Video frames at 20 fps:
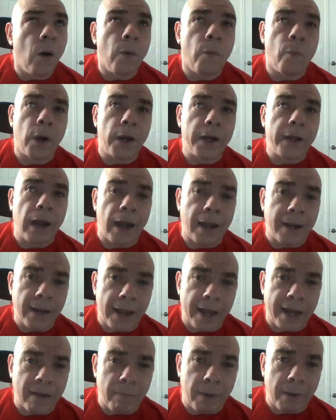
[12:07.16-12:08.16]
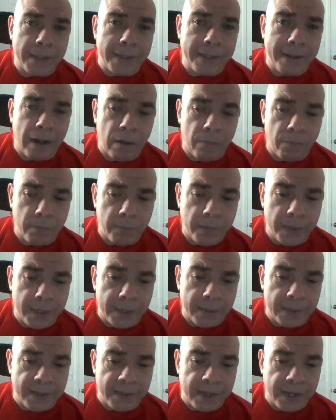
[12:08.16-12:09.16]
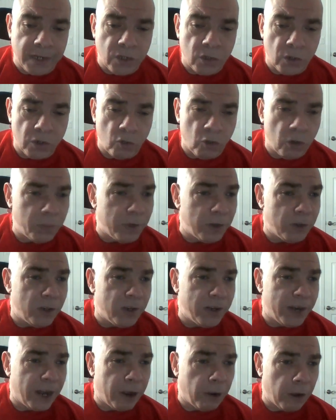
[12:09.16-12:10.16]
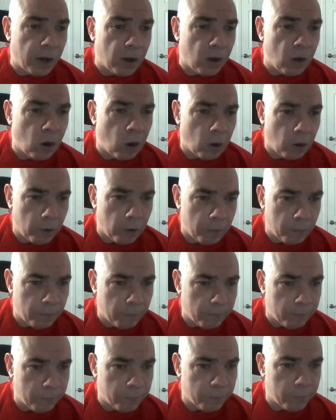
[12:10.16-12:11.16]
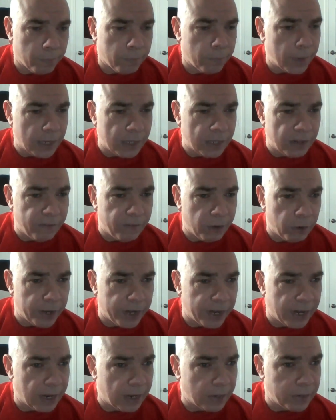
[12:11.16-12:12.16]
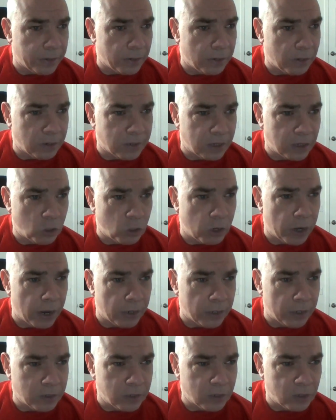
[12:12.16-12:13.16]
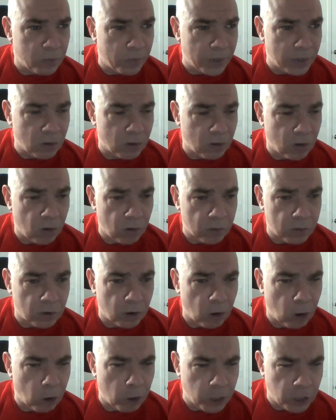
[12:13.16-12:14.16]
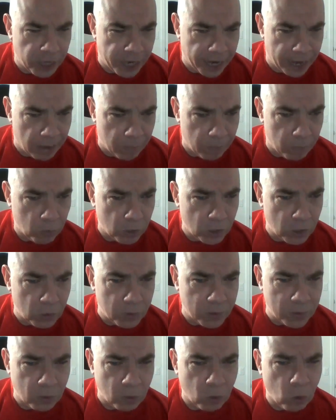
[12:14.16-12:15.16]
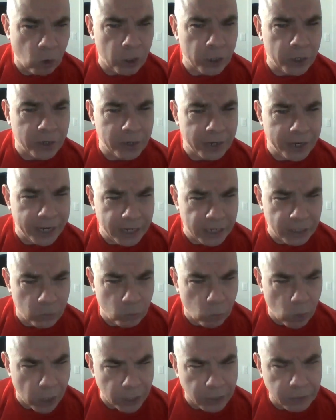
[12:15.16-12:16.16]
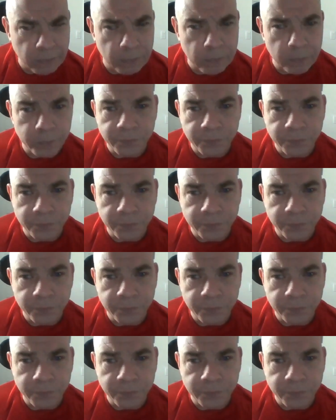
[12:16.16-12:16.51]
What I like about the album is they do a tribute to Eric Carr at the very end. There's an instrumental called Car Jam, which was recorded in 81